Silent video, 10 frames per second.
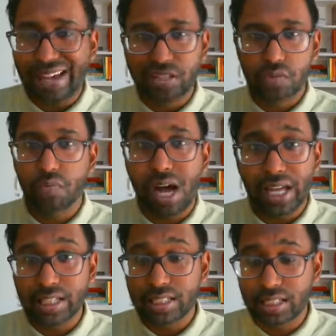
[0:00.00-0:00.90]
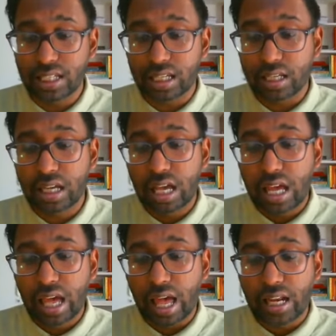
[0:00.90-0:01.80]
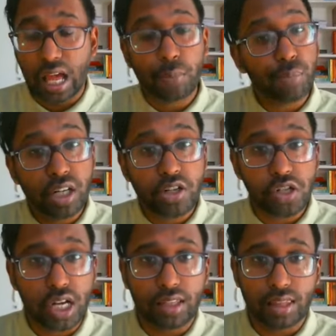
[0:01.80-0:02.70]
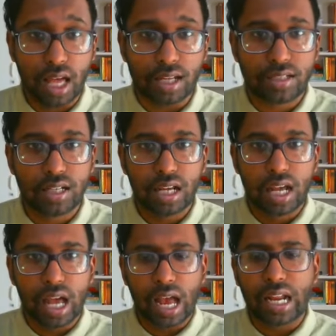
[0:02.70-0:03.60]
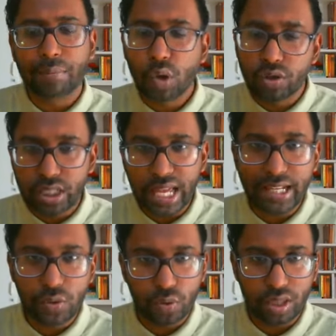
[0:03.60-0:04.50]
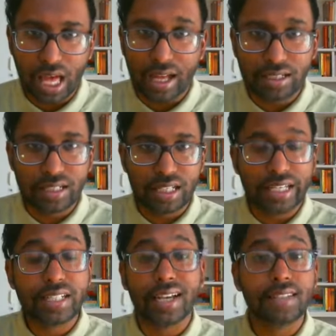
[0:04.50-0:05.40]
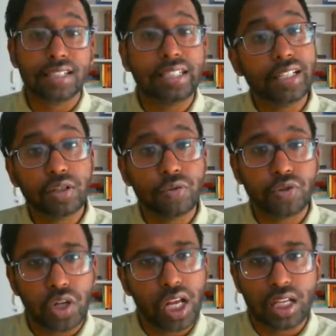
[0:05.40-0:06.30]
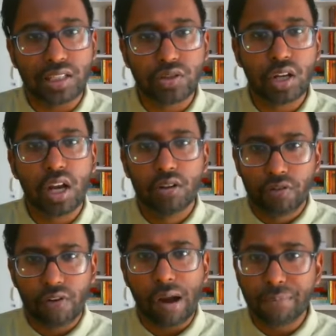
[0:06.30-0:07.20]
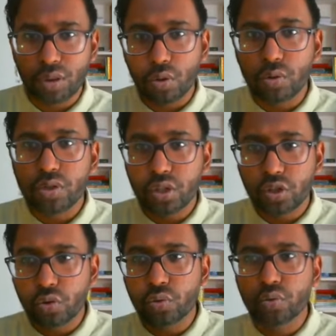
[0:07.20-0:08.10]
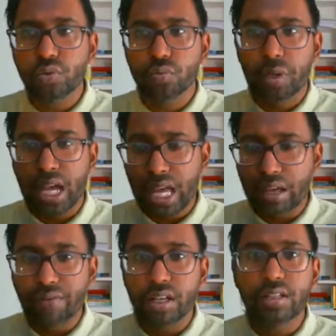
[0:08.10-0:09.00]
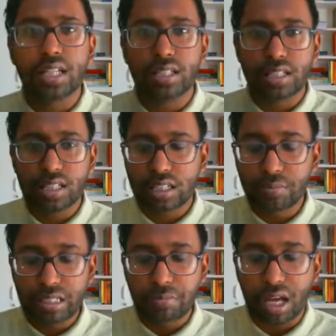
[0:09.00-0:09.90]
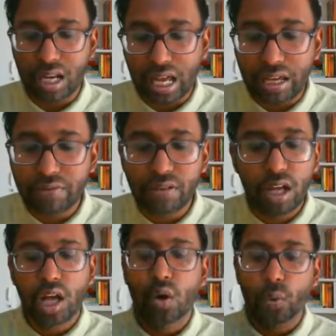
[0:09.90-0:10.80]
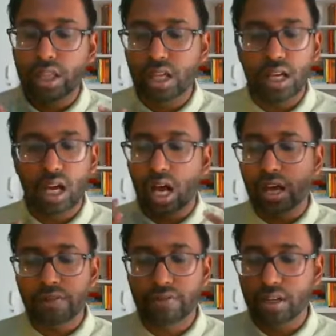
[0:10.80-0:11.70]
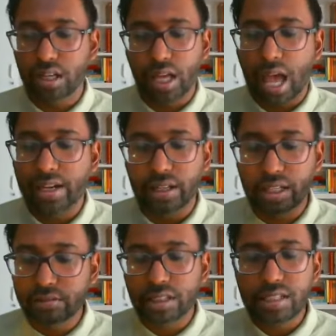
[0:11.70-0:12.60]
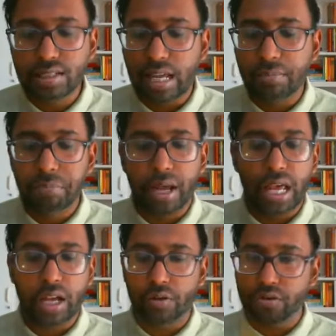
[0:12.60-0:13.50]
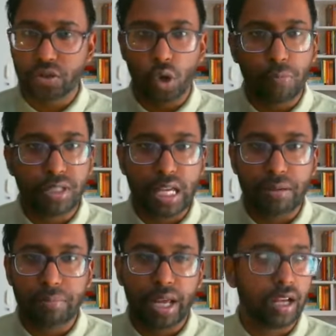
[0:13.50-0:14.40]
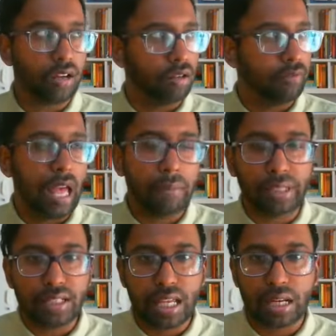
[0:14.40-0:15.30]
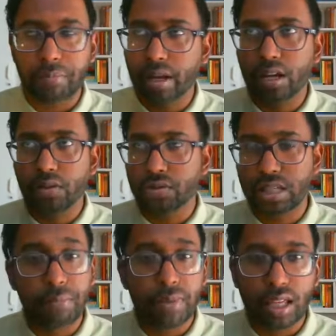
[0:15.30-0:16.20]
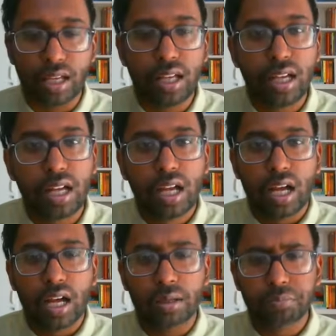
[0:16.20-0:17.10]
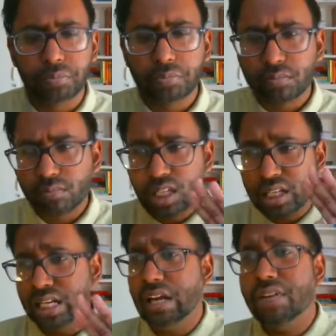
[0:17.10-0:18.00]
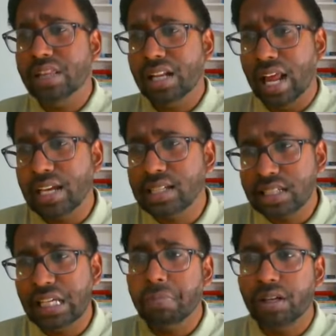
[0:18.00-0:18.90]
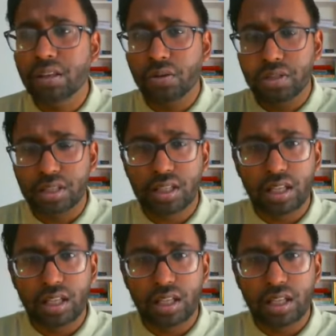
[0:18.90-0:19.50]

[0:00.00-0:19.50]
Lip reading: X, Y, and Z, and I appreciate that, and I'm content with that. It doesn't need to change. From those new behaviors and systems in my life, whether I've had an illness setback or a job setback or a family setback or something, nevertheless, keeping those